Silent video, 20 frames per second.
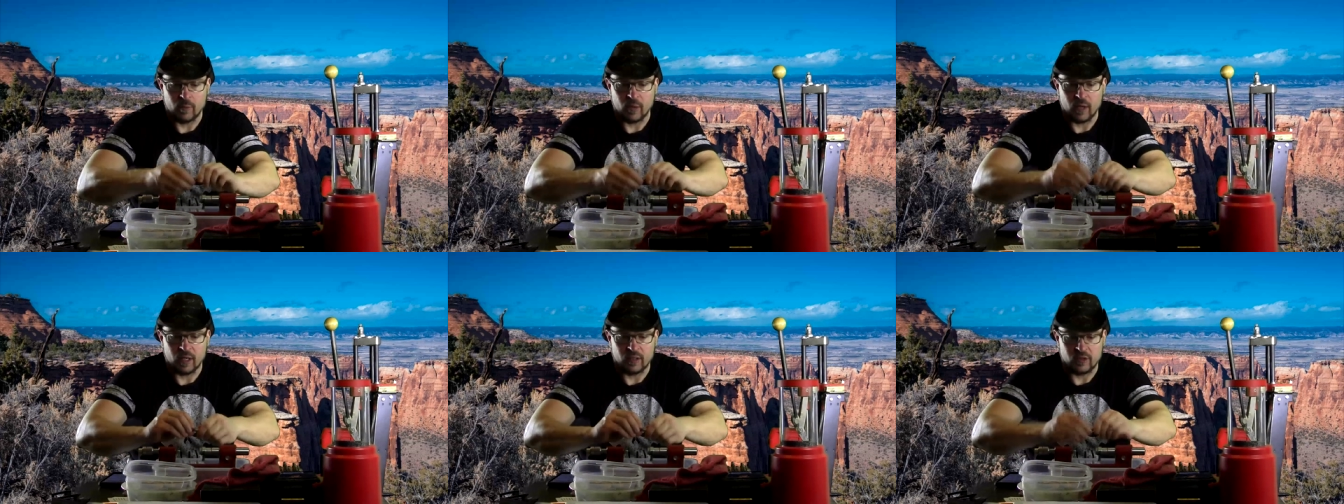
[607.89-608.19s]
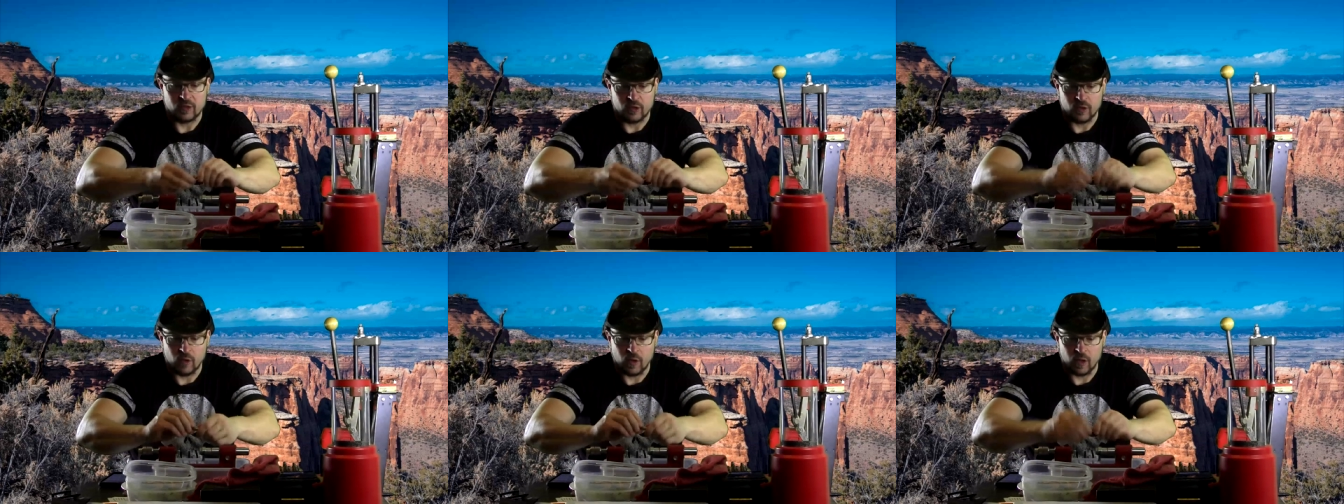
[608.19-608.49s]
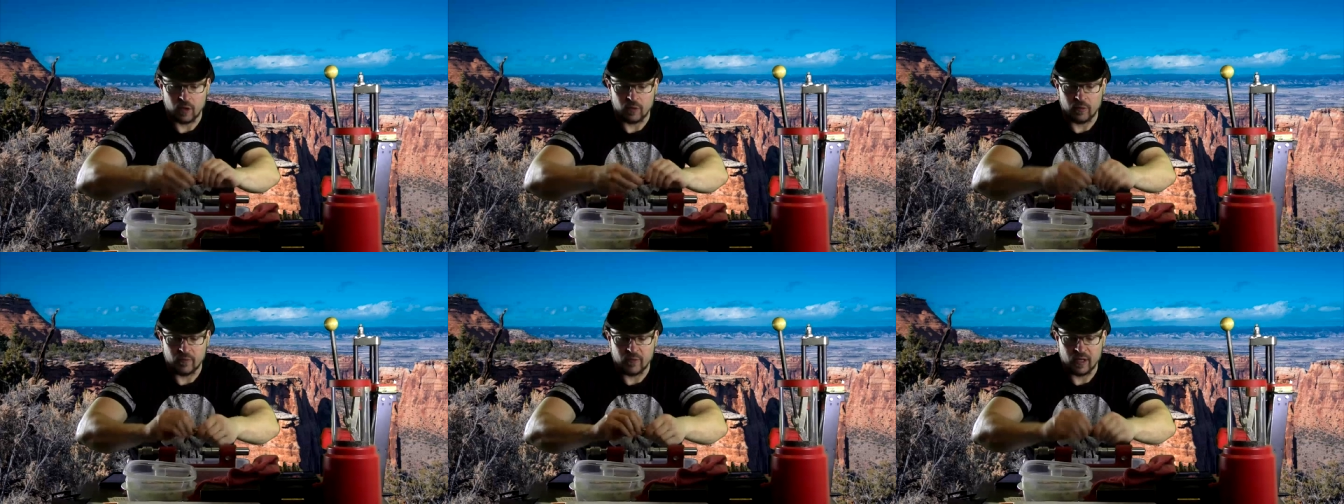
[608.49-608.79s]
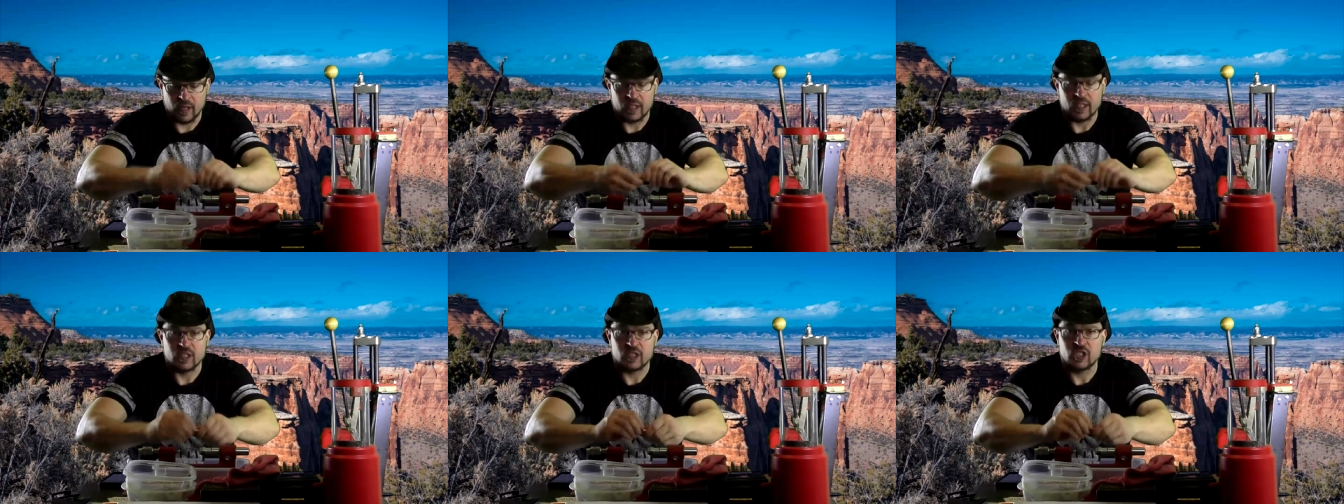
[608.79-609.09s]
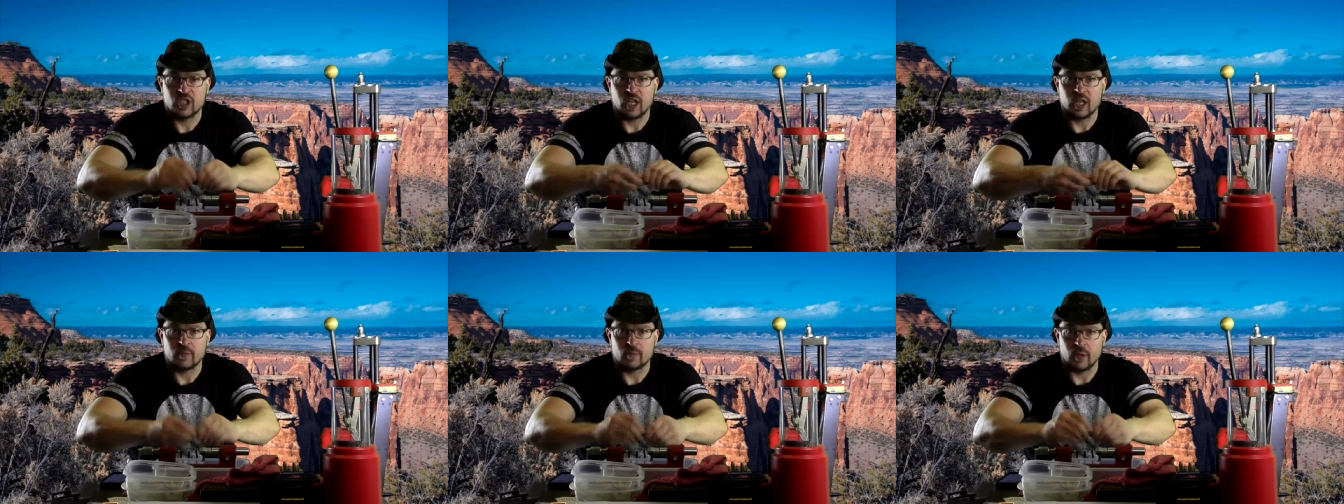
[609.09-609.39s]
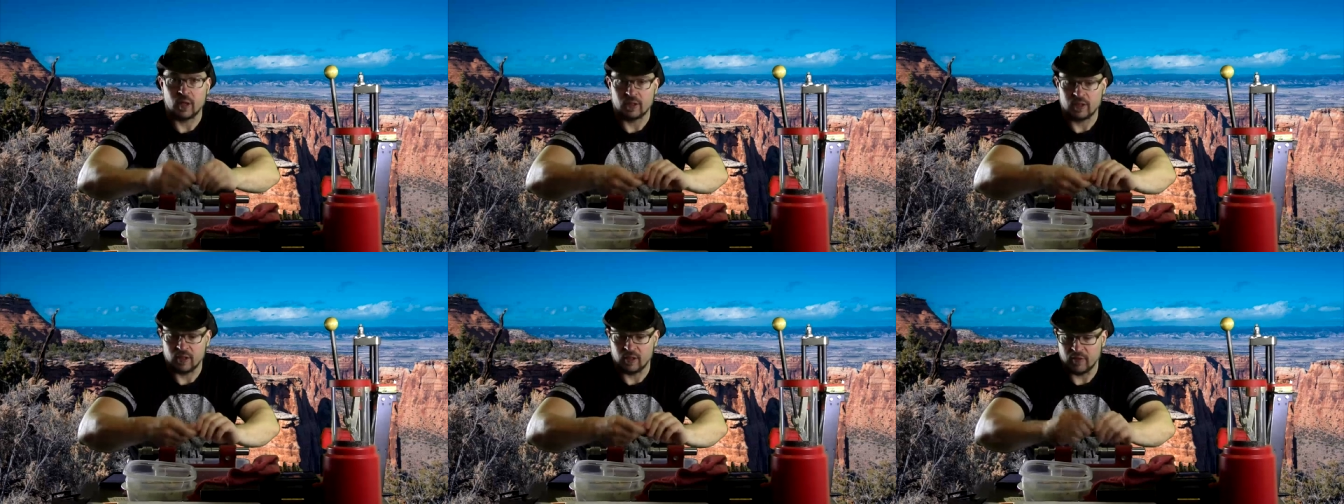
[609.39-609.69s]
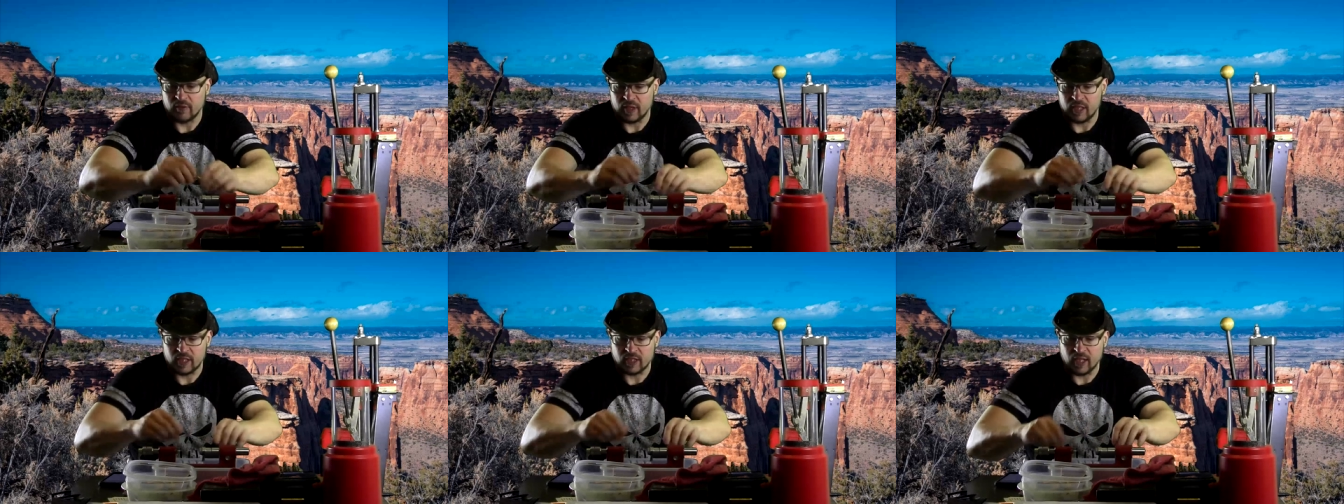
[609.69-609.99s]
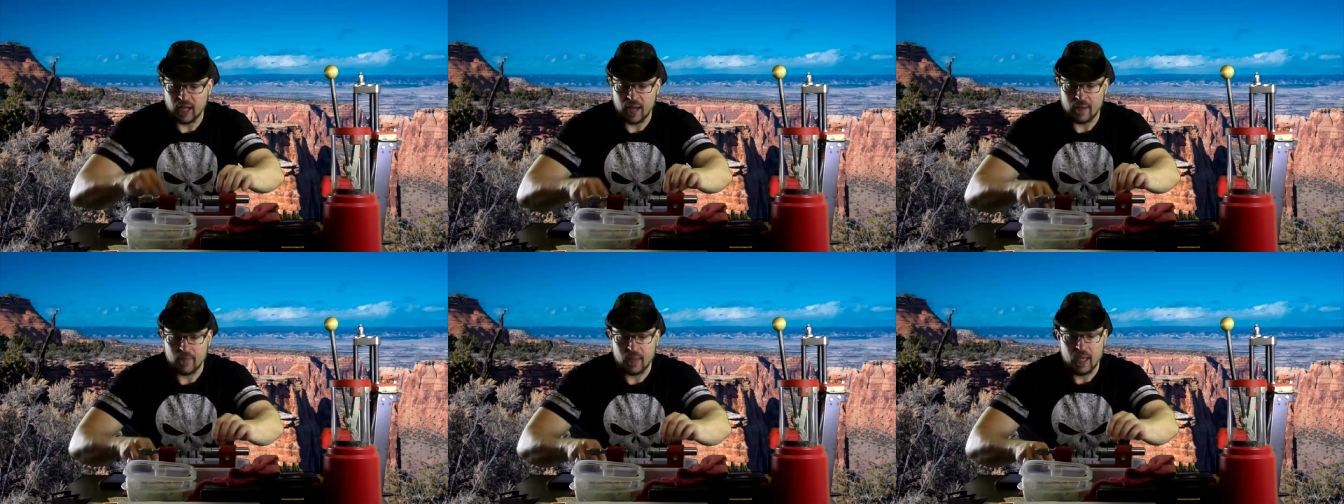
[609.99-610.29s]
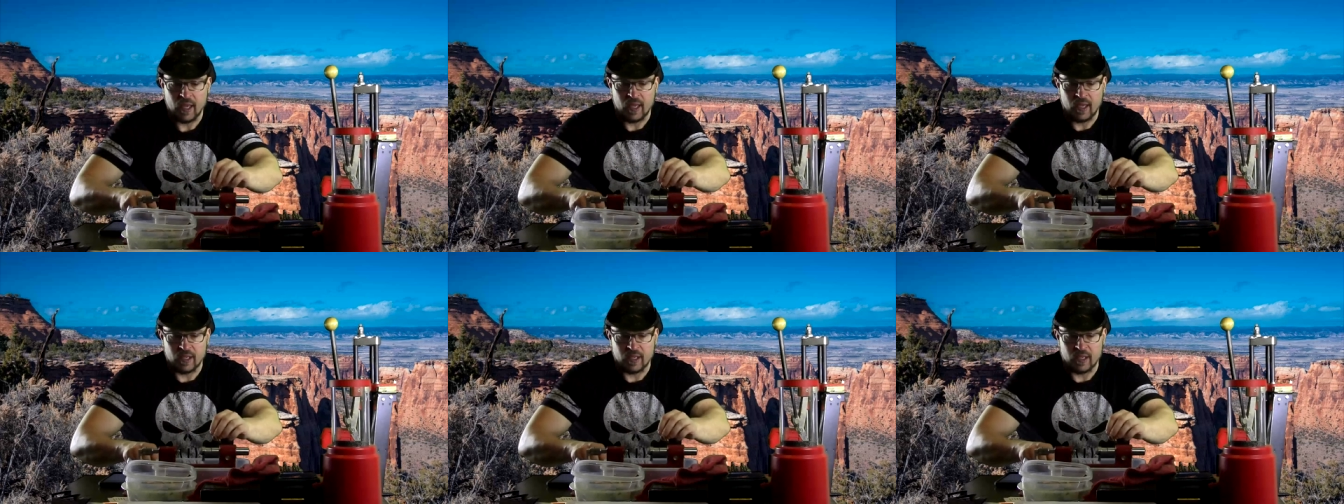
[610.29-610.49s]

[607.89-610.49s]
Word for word: press than you are on various chest pressing of any type.